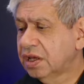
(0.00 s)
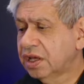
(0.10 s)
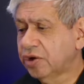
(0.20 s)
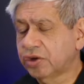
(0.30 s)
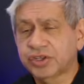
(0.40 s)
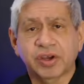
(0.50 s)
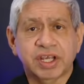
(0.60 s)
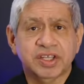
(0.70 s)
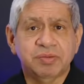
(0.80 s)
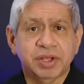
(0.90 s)
It also
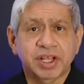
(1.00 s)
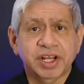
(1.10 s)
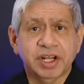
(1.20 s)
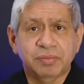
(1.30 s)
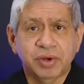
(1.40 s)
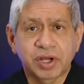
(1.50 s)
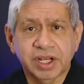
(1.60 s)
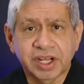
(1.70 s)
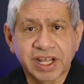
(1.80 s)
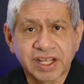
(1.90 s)
has the ability to put
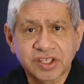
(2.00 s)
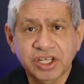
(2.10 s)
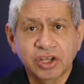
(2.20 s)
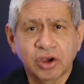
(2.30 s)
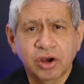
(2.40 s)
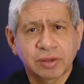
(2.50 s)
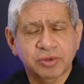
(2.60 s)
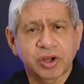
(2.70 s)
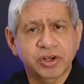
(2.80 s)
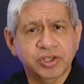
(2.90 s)
an SD card up
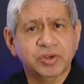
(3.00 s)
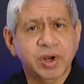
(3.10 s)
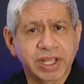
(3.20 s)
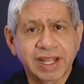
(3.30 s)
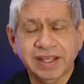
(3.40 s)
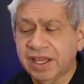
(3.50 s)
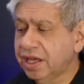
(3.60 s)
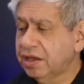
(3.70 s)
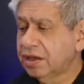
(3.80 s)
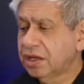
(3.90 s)
to 128
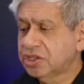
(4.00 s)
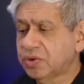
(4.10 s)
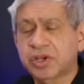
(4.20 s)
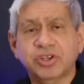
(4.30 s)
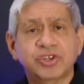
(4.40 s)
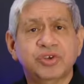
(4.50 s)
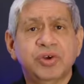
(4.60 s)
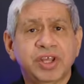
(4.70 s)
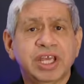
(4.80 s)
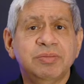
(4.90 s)
gig, so it can
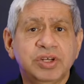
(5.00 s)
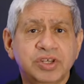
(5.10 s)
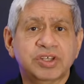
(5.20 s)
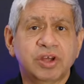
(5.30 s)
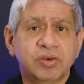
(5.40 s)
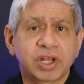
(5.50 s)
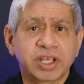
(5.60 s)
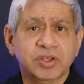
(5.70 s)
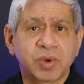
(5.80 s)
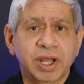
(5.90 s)
store the images locally
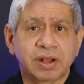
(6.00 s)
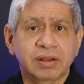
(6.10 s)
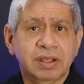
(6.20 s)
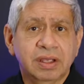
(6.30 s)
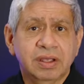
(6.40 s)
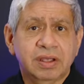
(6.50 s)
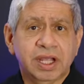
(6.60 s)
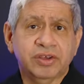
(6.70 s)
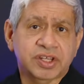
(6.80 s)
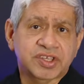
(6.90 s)
as well.
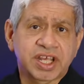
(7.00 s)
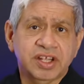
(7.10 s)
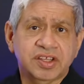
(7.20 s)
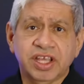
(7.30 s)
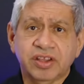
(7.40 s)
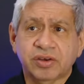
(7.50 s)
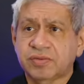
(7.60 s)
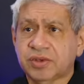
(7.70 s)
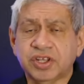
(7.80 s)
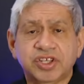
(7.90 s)
And you could set it to either
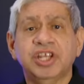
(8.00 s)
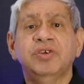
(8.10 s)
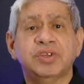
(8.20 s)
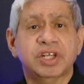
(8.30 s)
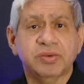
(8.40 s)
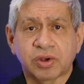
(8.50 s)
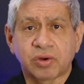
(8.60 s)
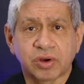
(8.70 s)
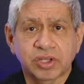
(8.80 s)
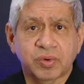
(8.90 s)
continuously
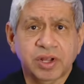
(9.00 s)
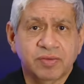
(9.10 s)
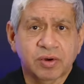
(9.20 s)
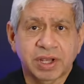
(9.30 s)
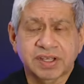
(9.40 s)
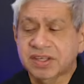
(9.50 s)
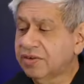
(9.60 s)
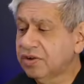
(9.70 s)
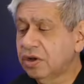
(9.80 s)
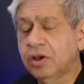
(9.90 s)
record
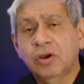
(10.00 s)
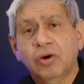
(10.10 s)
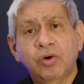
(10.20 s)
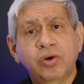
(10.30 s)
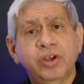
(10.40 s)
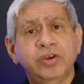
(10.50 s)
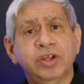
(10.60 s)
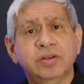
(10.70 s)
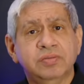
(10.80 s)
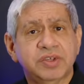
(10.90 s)
24/7, or you
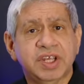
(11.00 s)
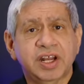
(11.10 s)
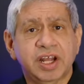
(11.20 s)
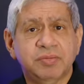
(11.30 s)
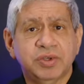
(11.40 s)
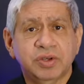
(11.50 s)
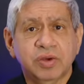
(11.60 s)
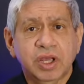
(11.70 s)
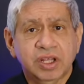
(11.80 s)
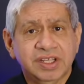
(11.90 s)
can set it up to
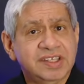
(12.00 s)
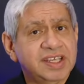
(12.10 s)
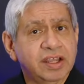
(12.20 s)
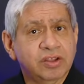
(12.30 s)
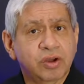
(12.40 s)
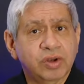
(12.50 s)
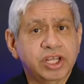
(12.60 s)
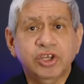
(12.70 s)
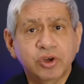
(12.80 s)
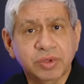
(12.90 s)
detect only
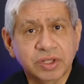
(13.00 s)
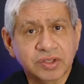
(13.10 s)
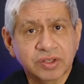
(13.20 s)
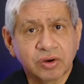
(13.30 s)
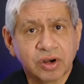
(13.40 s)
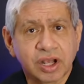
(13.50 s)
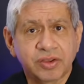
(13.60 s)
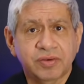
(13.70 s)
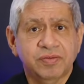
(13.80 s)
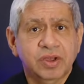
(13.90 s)
humans or
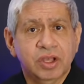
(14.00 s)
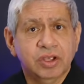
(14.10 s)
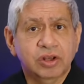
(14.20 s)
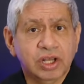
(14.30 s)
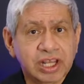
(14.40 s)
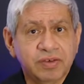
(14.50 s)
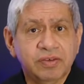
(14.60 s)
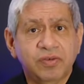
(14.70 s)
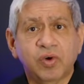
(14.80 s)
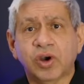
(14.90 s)
other living
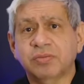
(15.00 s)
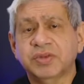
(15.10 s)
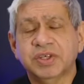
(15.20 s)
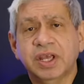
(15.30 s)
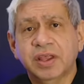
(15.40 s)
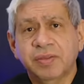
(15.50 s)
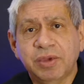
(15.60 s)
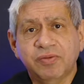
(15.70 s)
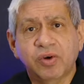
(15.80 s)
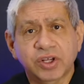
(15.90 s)
forms
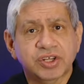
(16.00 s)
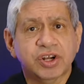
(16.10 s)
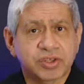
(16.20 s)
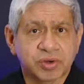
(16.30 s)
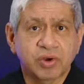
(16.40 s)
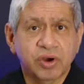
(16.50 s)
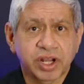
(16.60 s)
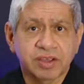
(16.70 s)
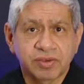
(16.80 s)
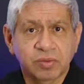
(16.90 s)
before it starts
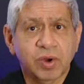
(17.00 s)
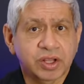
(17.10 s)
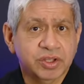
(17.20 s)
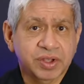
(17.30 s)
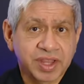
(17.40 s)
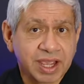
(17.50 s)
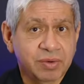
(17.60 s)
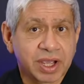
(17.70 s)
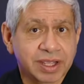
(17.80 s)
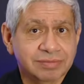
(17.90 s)
recording if you want to do it that
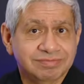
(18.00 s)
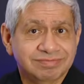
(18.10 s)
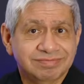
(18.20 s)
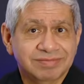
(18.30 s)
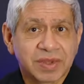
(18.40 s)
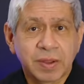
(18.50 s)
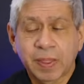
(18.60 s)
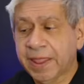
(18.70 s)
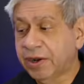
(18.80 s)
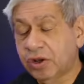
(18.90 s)
way.
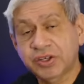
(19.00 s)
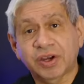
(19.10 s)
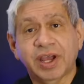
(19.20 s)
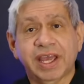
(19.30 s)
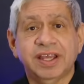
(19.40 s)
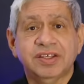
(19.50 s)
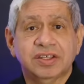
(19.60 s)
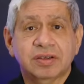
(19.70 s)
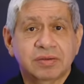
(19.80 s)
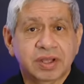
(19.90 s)
It also
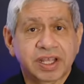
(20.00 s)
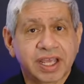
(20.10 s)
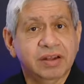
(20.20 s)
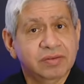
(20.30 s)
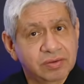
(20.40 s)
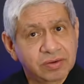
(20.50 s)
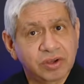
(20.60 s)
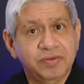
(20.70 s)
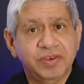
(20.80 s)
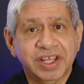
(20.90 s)
has, and again,
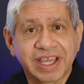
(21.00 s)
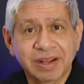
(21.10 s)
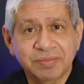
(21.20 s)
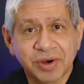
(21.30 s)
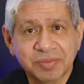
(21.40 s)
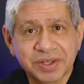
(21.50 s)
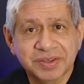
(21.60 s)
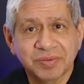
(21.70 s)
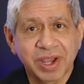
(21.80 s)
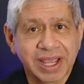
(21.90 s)
good for the gate
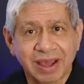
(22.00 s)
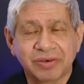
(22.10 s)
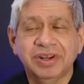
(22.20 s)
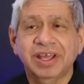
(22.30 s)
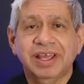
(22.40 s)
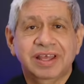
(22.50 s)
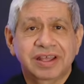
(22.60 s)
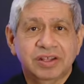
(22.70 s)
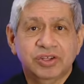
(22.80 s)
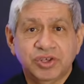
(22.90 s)
purpose, way out,
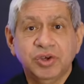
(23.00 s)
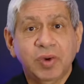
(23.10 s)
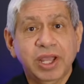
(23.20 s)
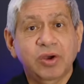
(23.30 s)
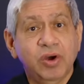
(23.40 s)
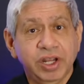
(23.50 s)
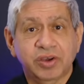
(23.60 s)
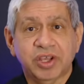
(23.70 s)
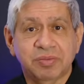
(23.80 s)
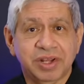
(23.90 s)
two-way
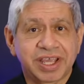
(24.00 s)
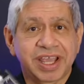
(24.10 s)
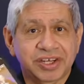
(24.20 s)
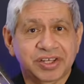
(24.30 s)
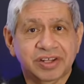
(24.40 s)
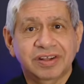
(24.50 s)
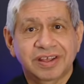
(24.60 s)
audio communication